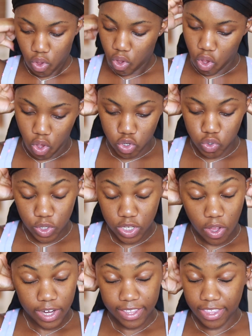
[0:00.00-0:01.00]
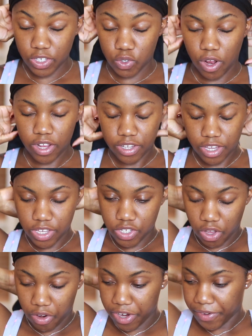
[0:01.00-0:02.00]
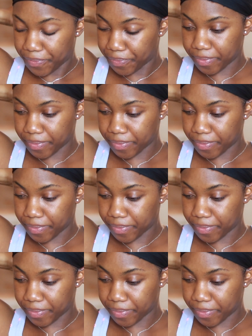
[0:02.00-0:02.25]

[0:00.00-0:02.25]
or doing other things throughout the day,